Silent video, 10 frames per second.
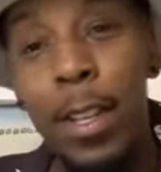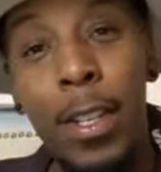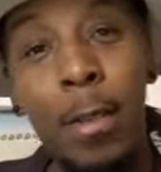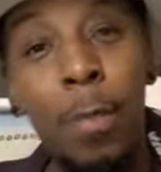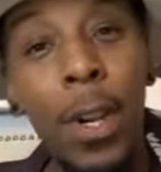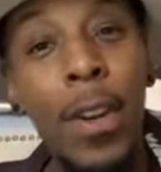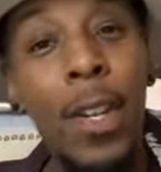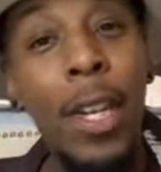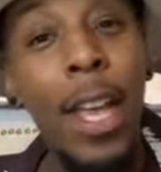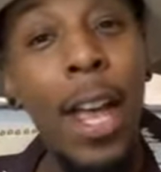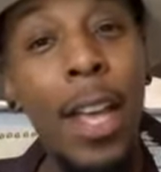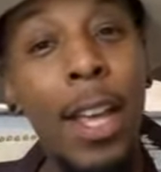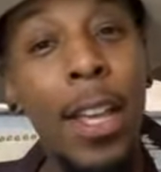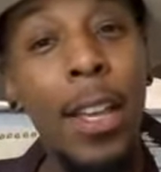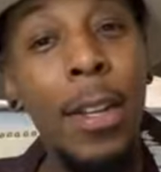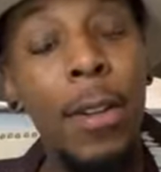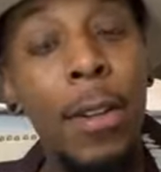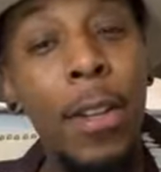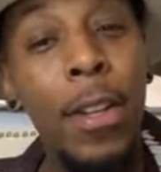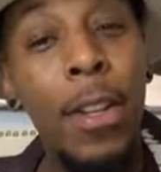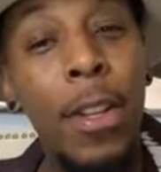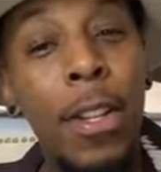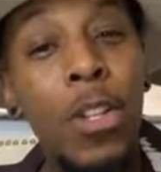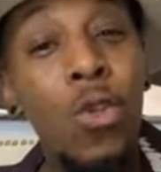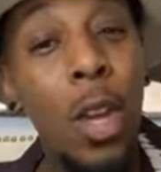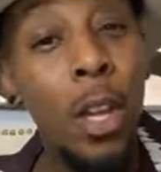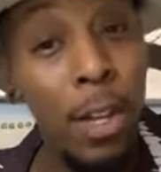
Cause apparently I uh, struck